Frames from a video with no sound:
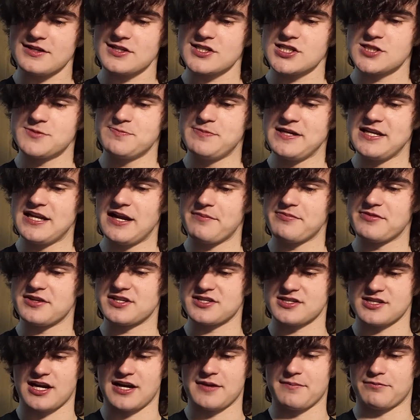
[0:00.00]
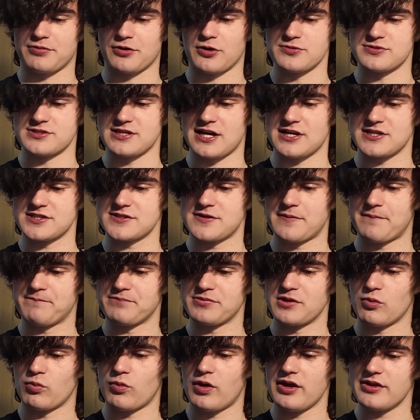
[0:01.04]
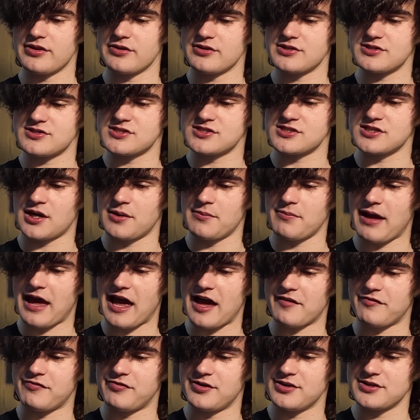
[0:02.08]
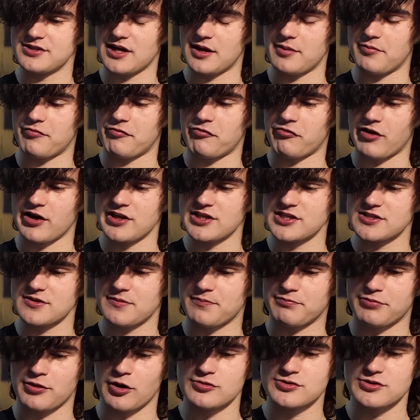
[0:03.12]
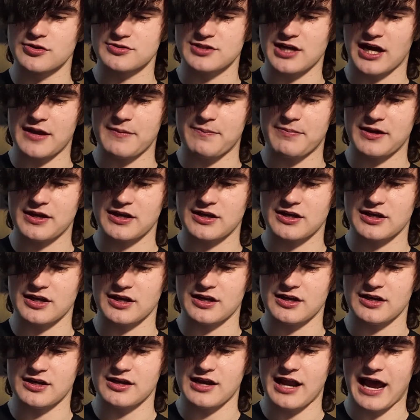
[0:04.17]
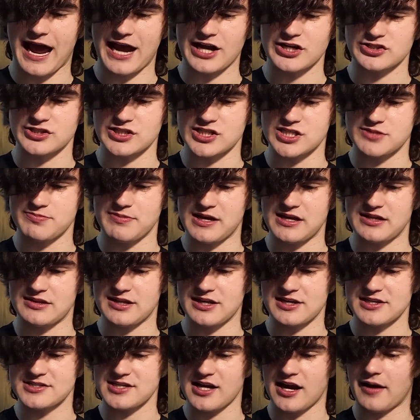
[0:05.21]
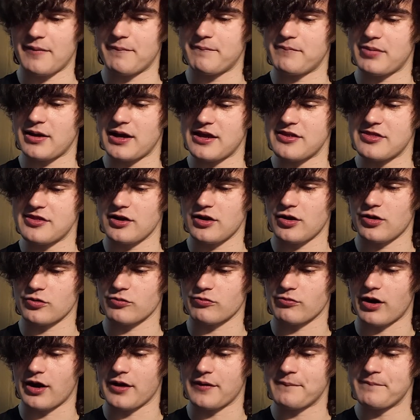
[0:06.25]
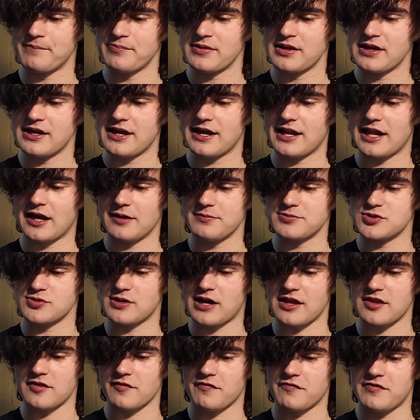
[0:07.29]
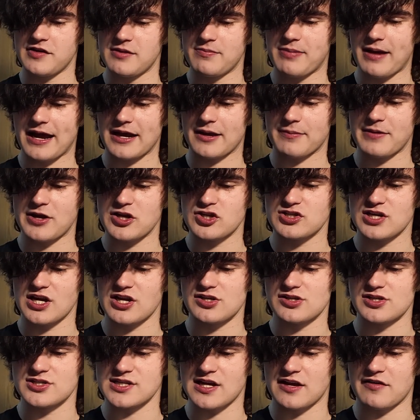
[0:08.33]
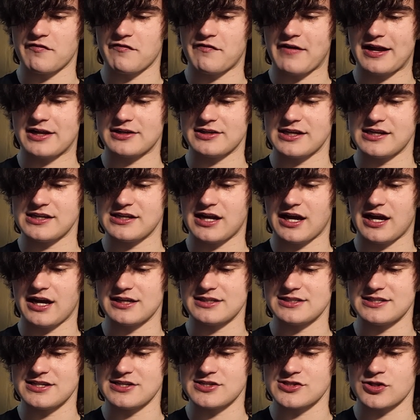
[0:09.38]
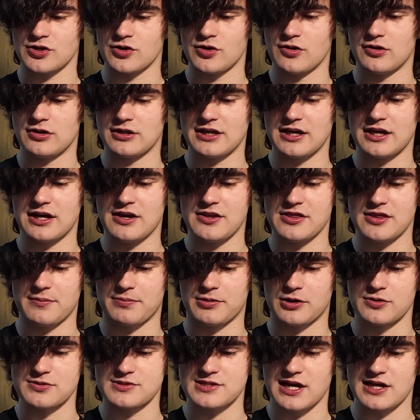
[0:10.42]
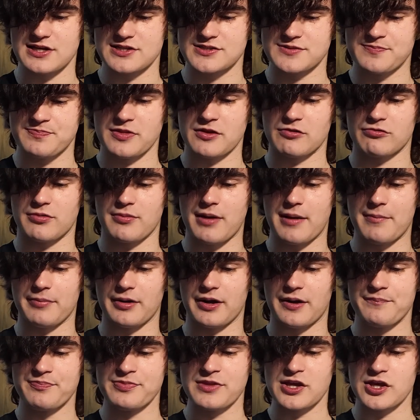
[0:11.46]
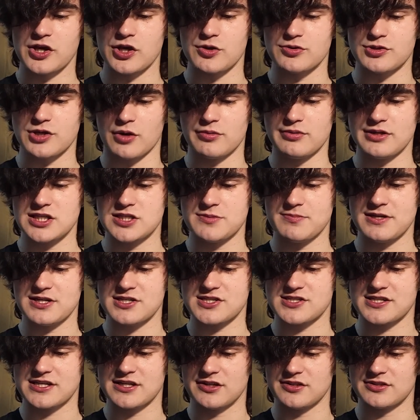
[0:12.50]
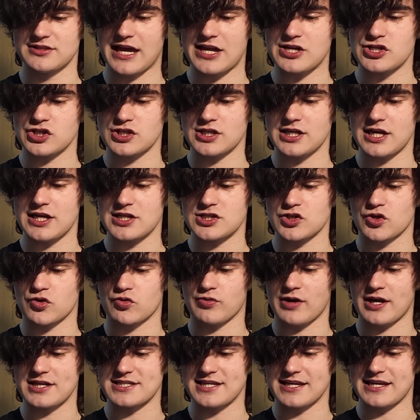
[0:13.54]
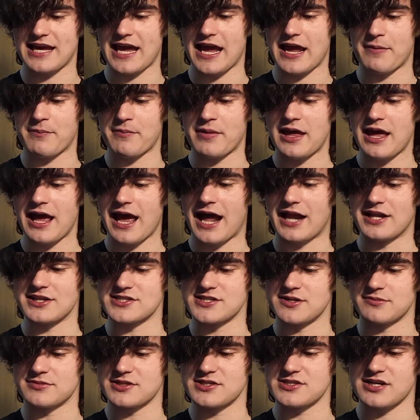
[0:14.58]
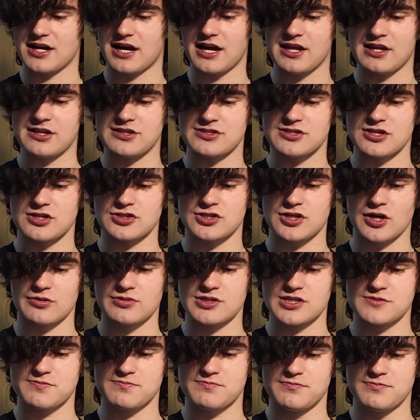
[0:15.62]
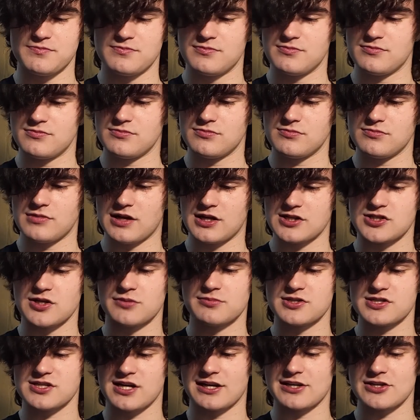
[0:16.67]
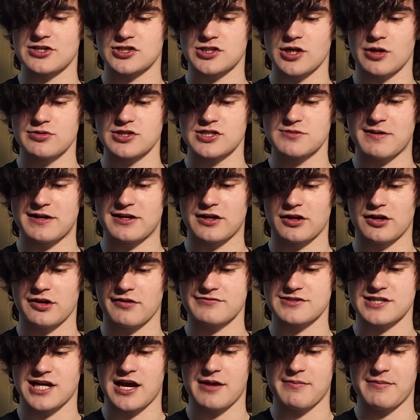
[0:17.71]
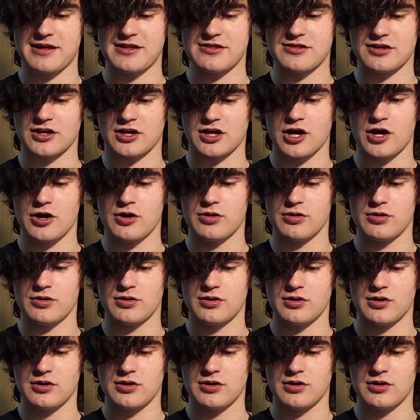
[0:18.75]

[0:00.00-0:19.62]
Speed up the design process. While there is some effort up front, prototyping can actually speed things up in the long run. It helps you gather feedback, make changes, and validate ideas earlier in the process. Remember, you don't need to be a skilled engineer to create a game, and some designers don't spend a lot of time in the code.